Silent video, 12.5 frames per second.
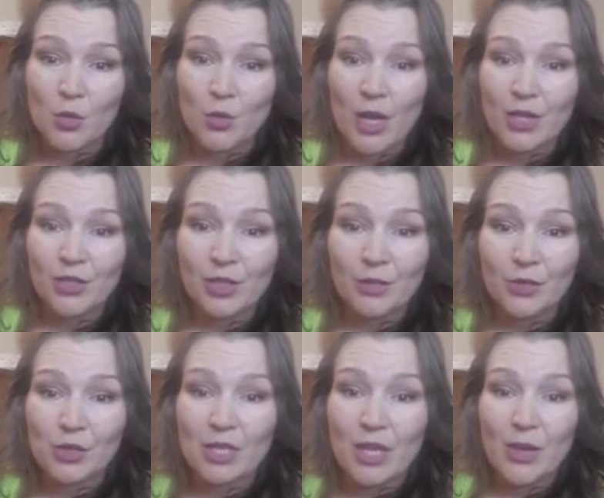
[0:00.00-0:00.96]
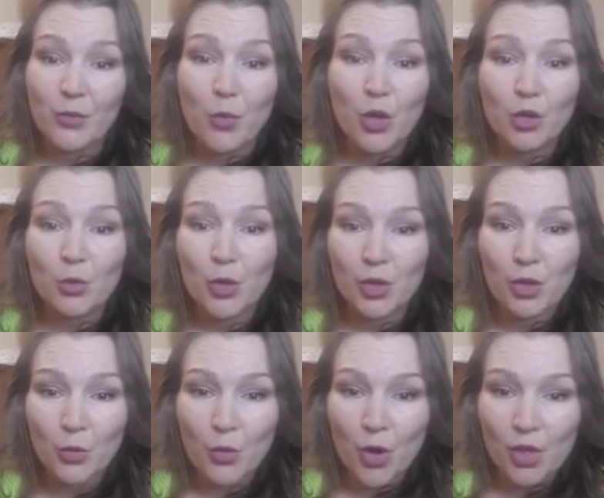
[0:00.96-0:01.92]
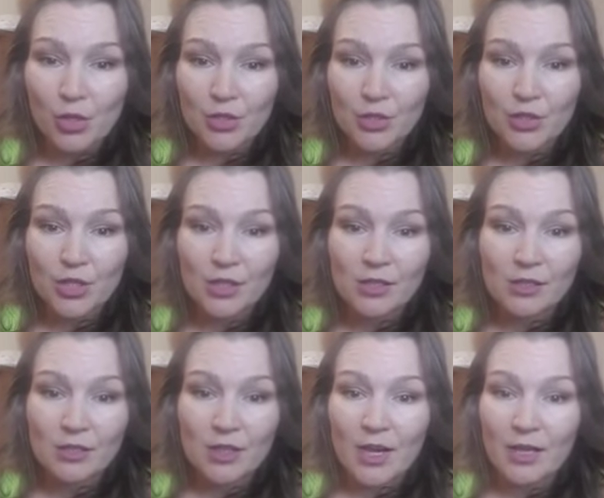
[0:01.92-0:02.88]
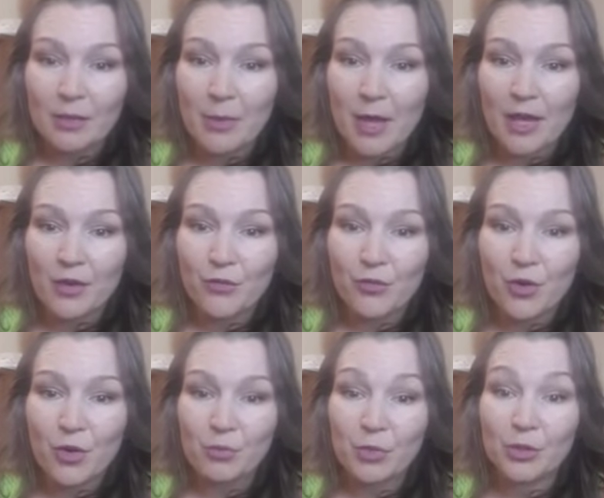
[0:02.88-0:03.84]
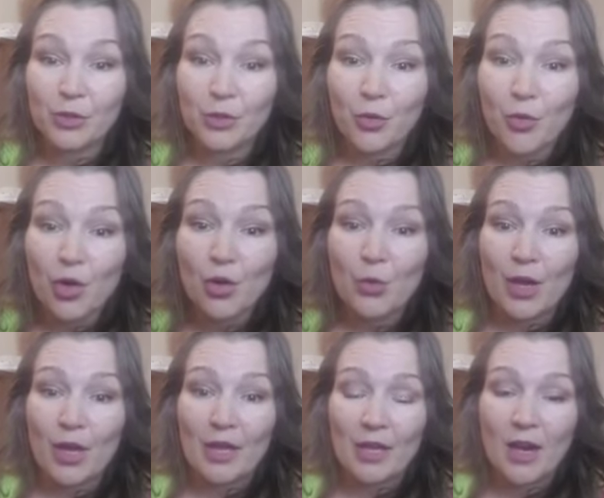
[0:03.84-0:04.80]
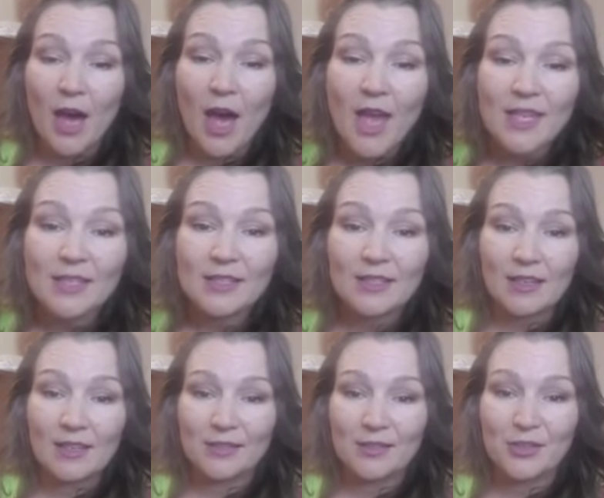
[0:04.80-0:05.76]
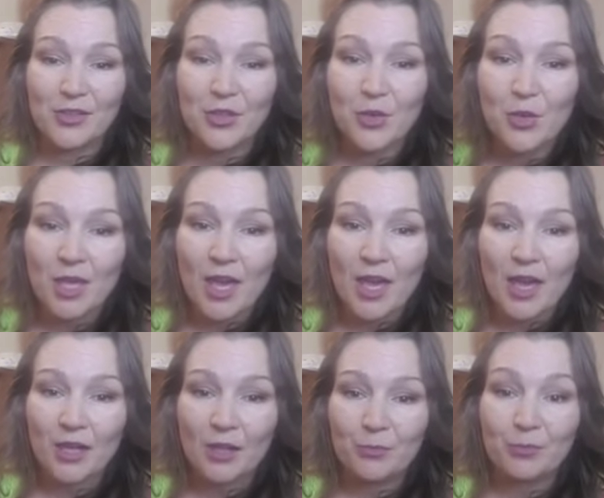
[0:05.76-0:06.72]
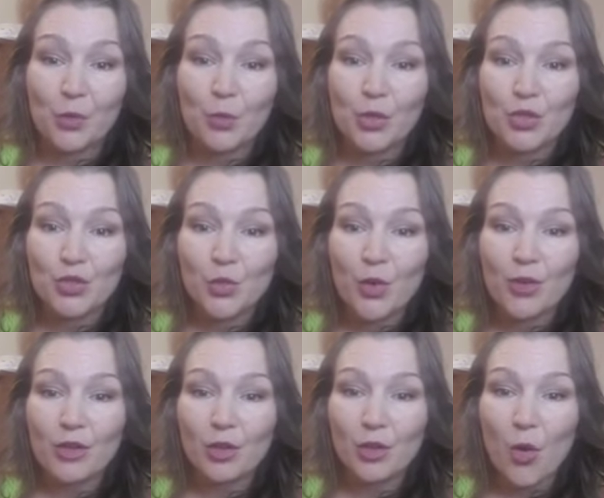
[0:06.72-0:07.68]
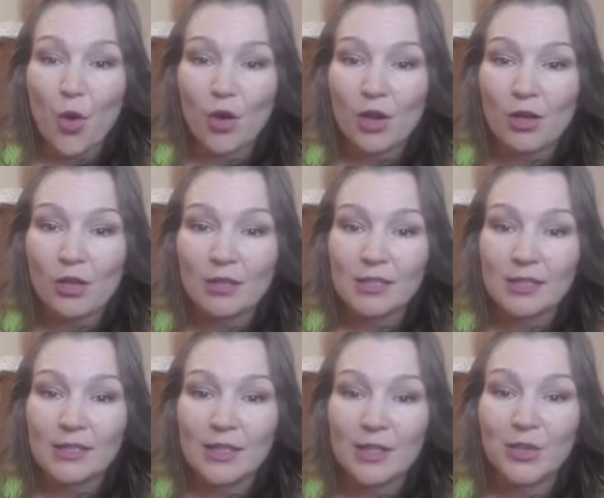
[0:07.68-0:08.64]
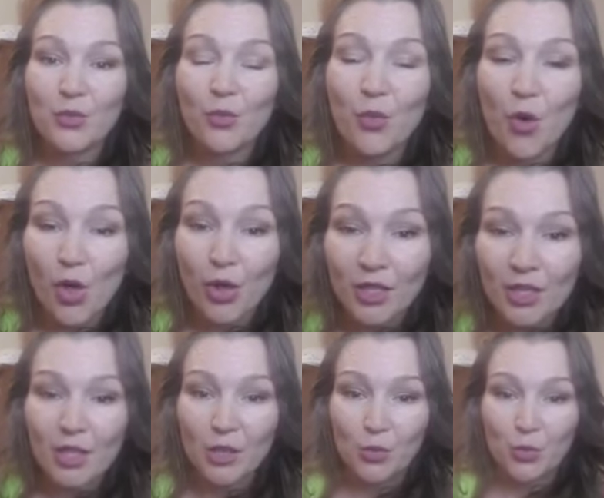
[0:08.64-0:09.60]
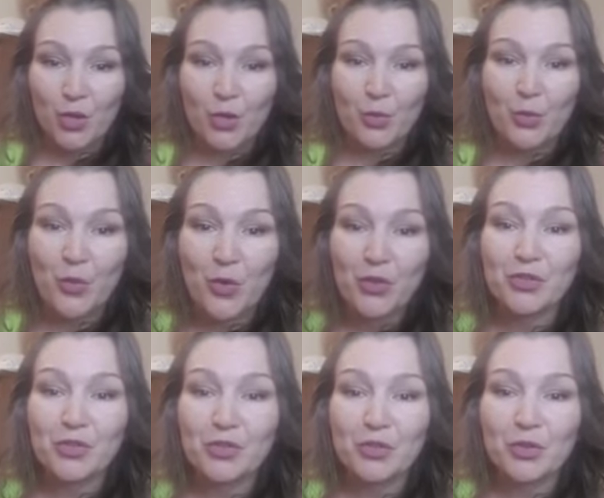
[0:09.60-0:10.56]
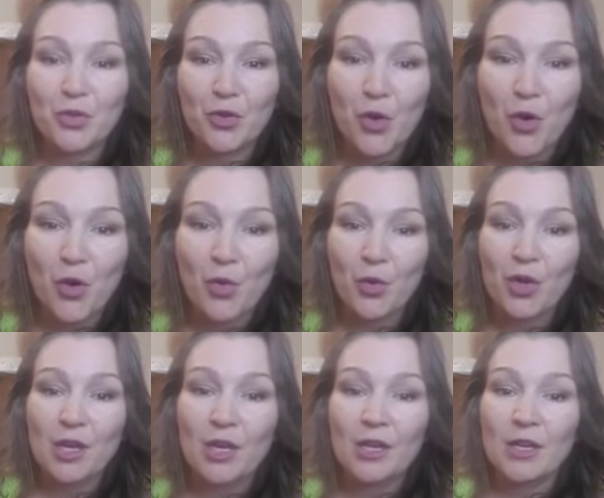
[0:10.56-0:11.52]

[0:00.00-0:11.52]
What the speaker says: Rachel, if you say walk, walk, walk, just got back from Norway, Iceland, UK. We joined the locals in walking where we wanted to go